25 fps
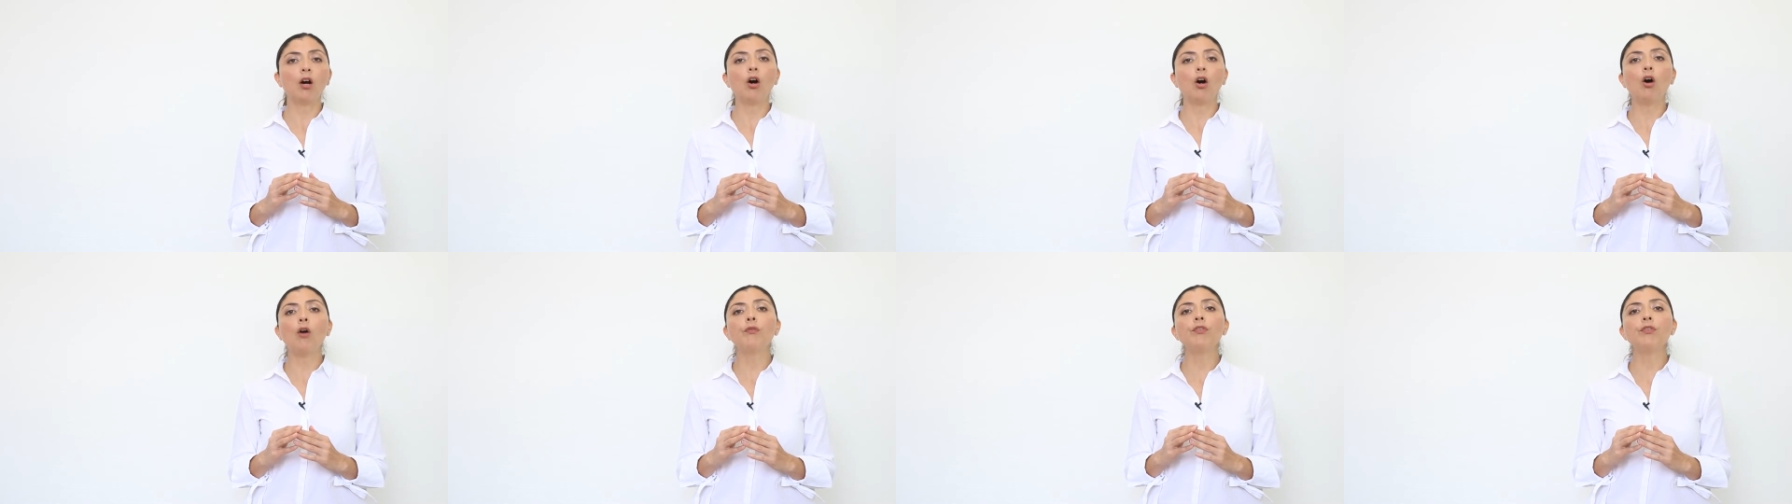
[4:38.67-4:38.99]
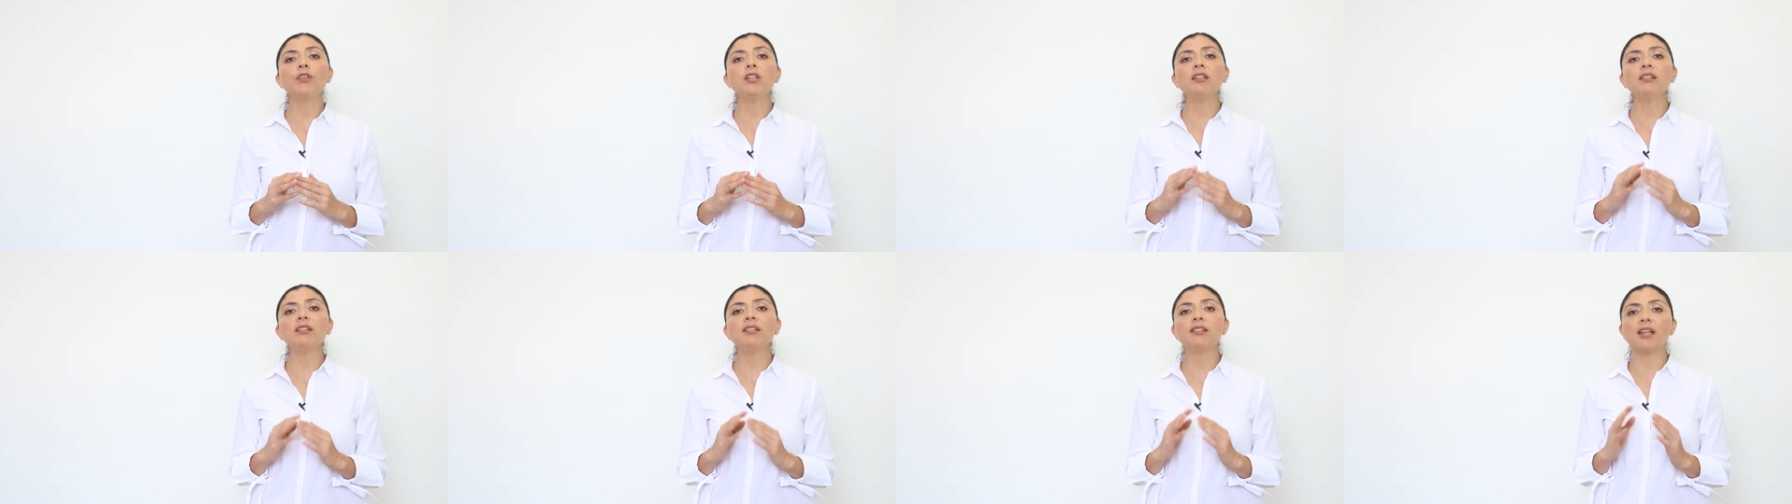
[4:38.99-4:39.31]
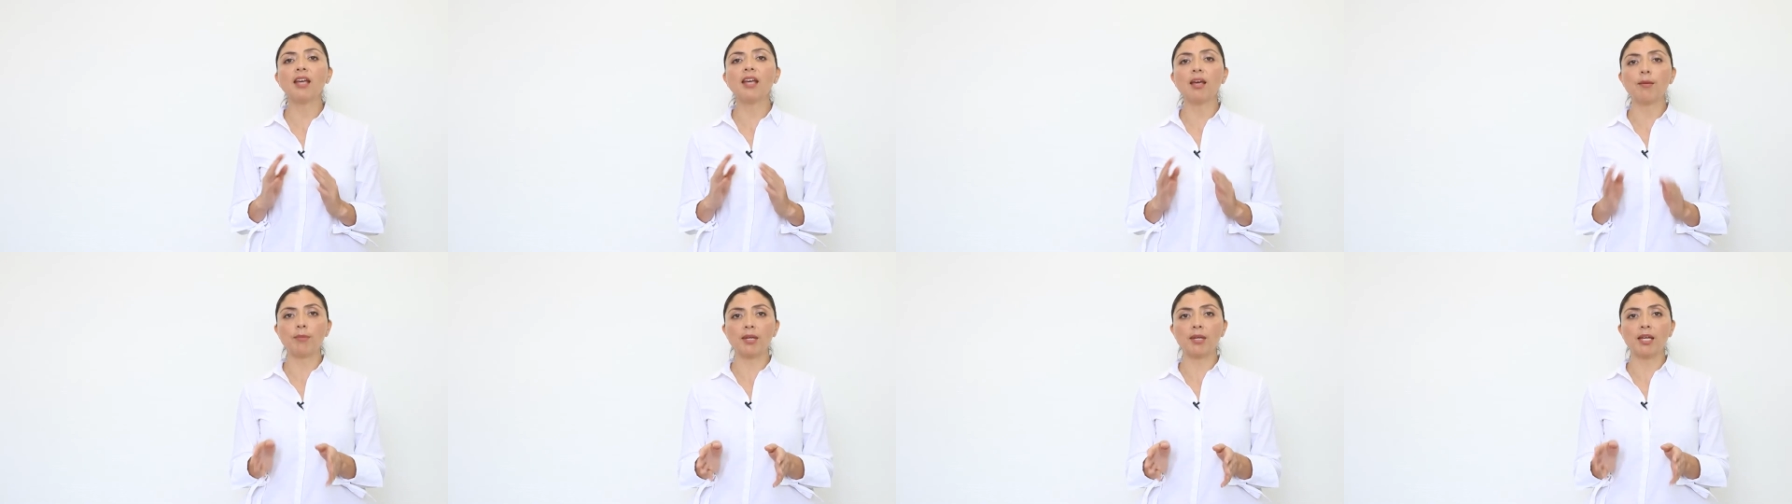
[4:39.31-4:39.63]
Of these
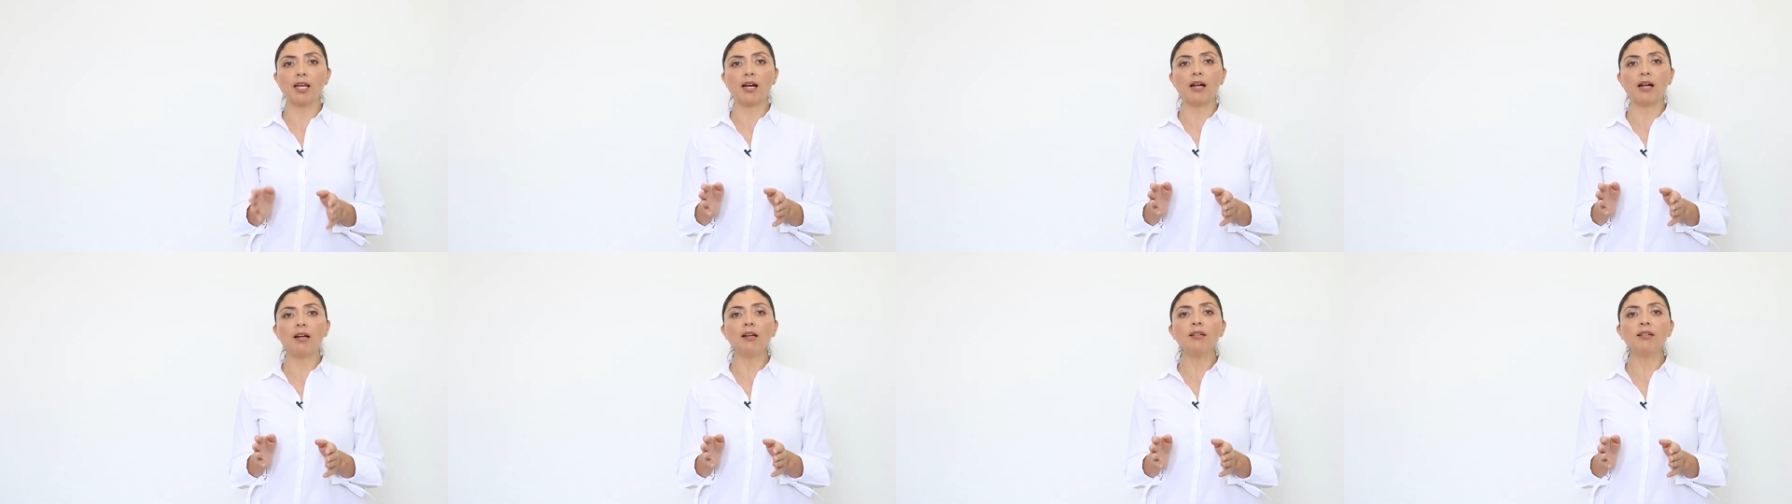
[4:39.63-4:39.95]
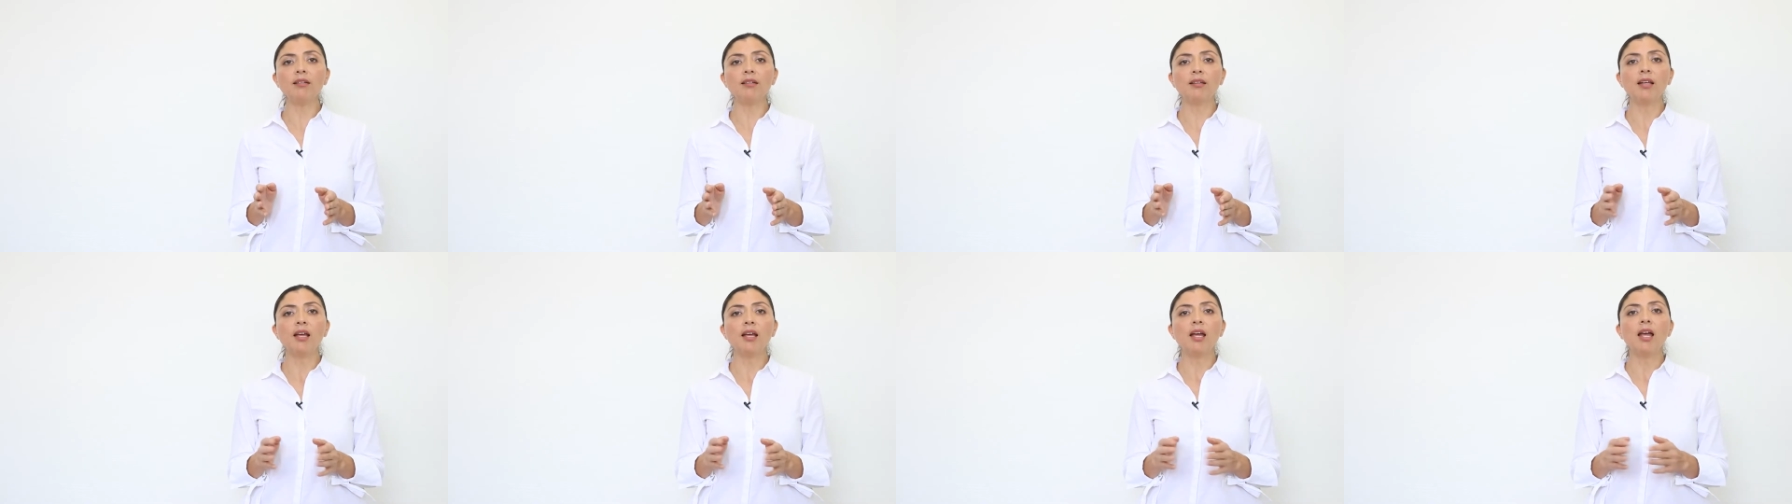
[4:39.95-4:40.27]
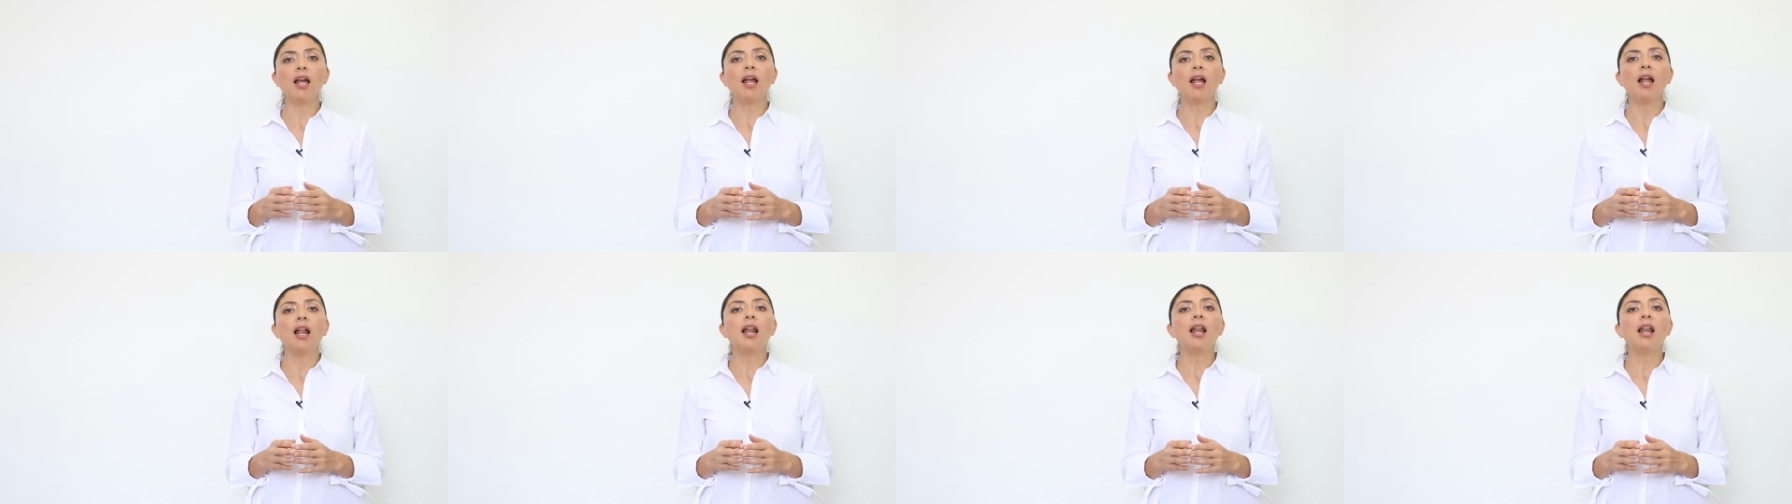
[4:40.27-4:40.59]
chemicals,
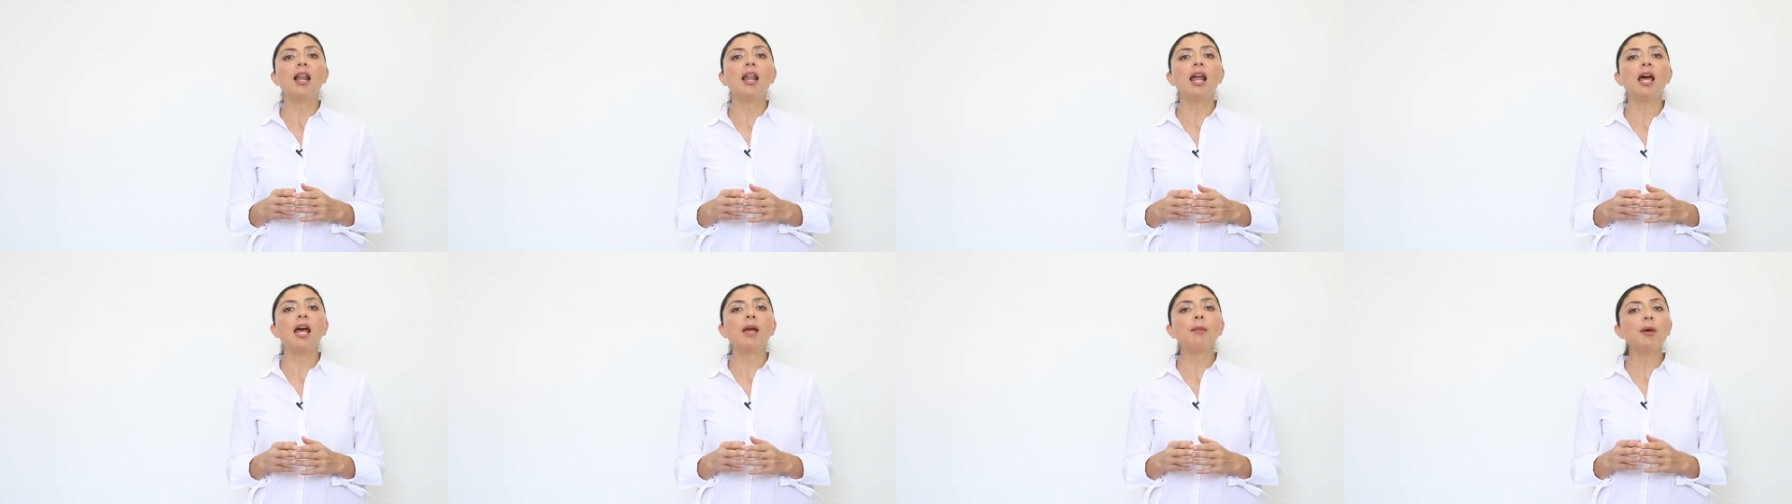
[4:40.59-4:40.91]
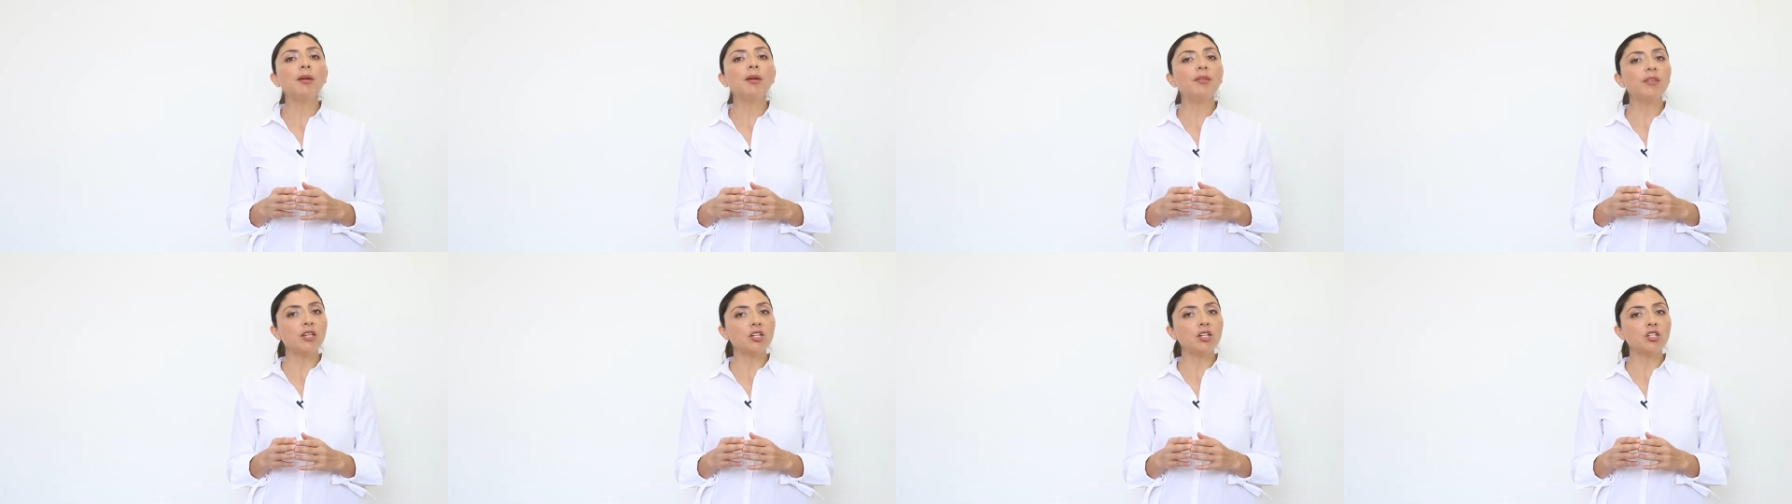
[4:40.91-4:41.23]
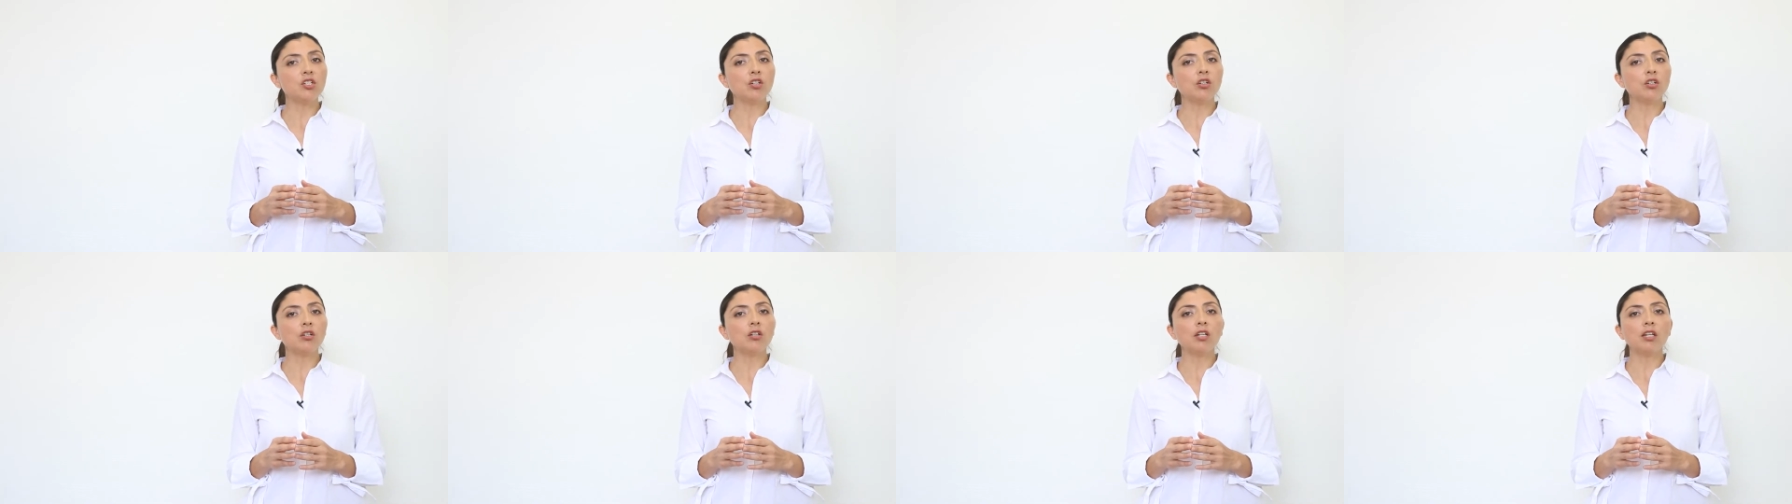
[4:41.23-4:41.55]
lime
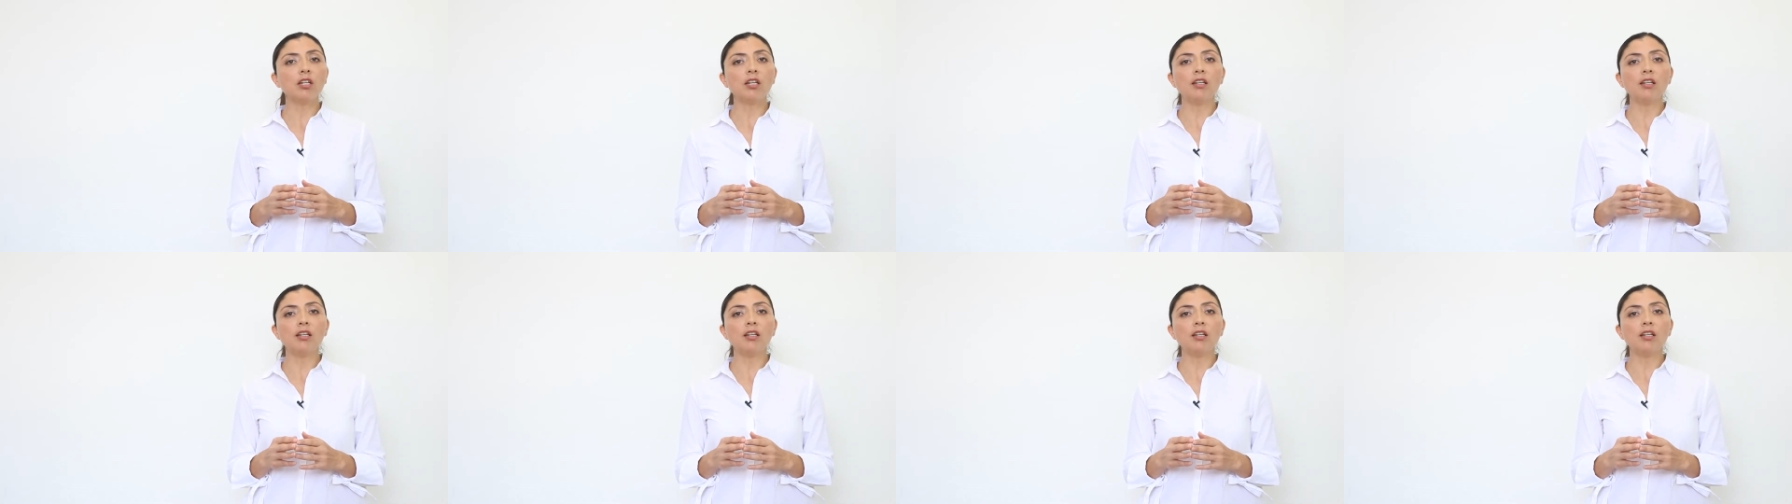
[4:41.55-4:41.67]
addition